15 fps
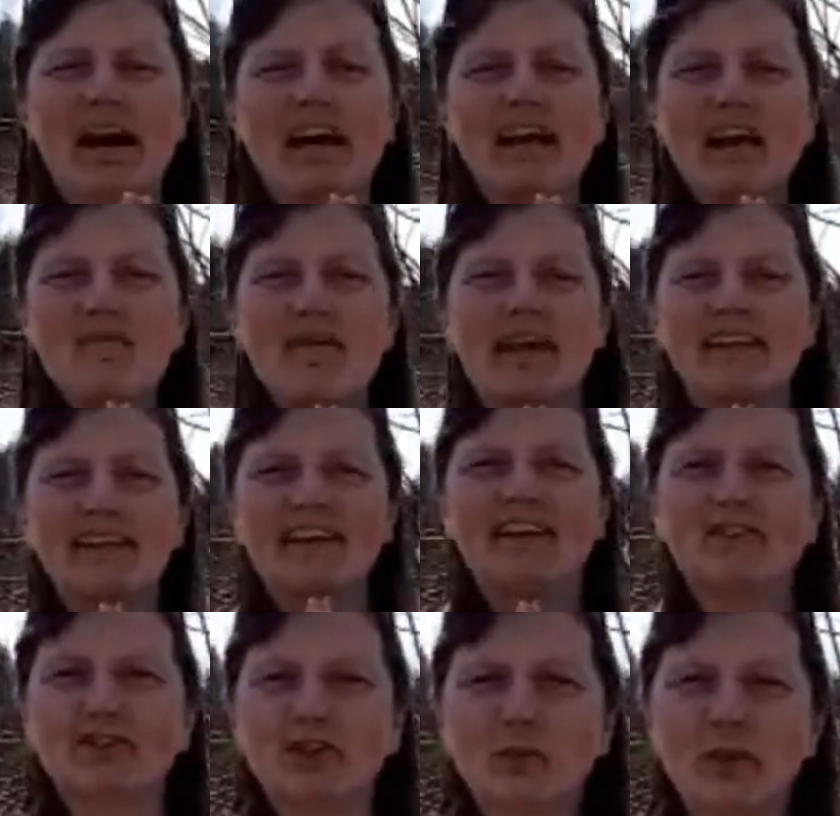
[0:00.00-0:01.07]
I am a
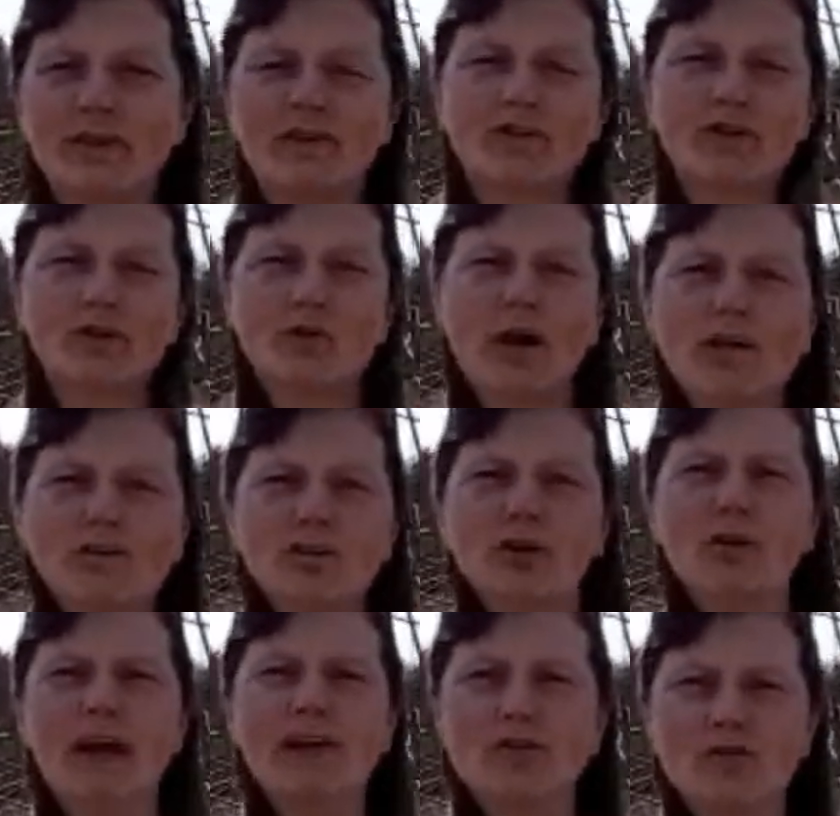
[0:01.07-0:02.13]
teacher with the
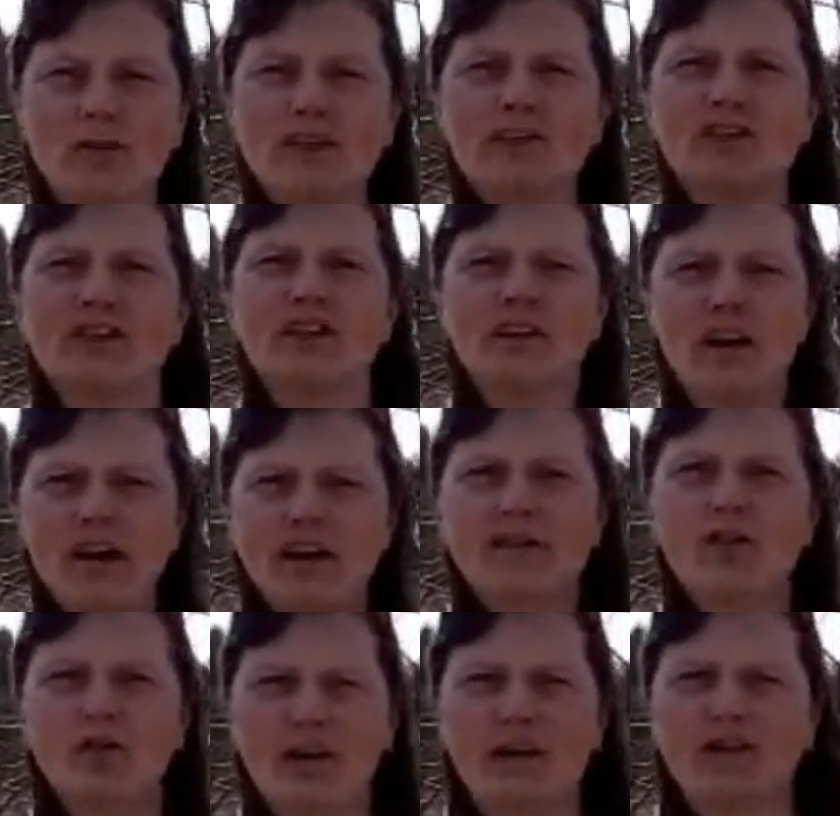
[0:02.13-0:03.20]
Toronto and Region
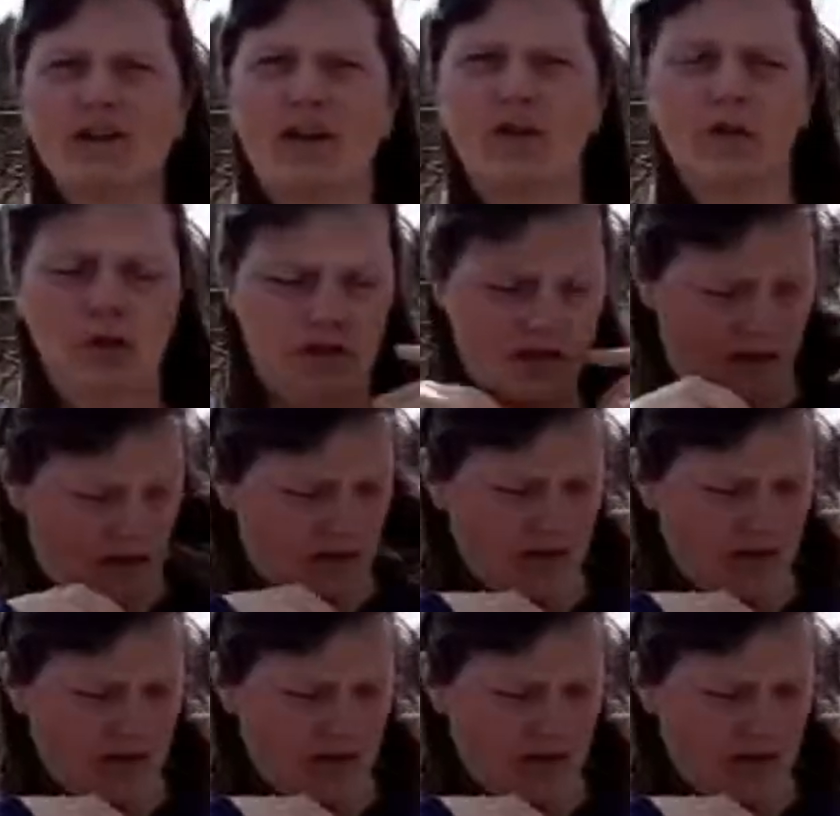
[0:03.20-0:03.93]
Conservation Authority.